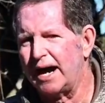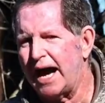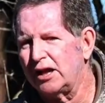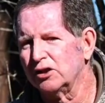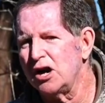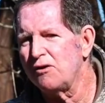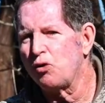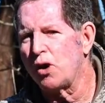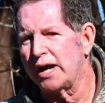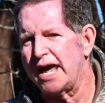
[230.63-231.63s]
I love
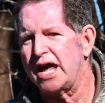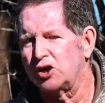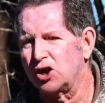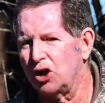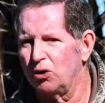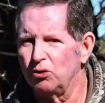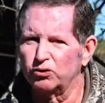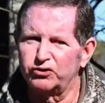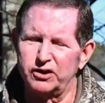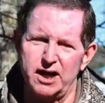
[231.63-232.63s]
what Ed Cole
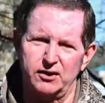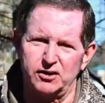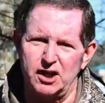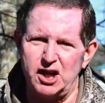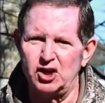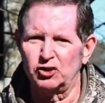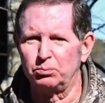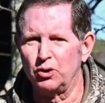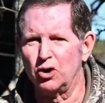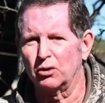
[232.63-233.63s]
says in his
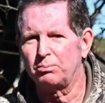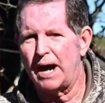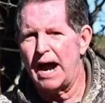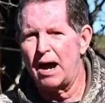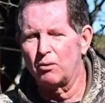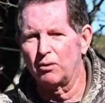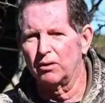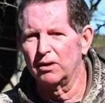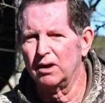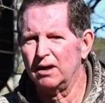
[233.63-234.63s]
book,
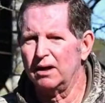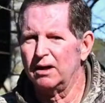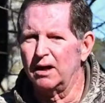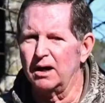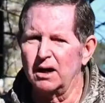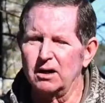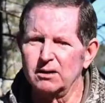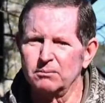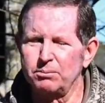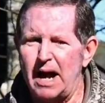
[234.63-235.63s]
Power
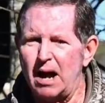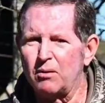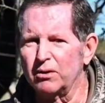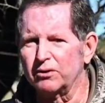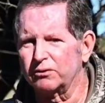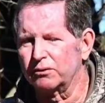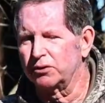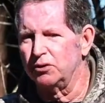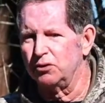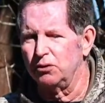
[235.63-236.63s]

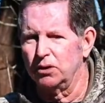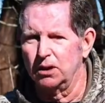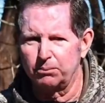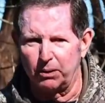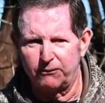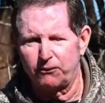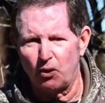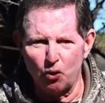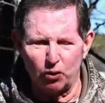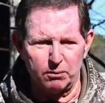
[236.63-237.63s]
to
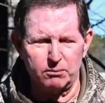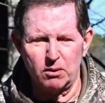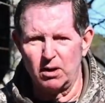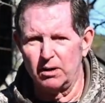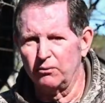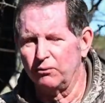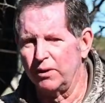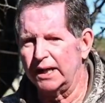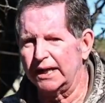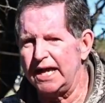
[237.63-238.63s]
Perform. Really,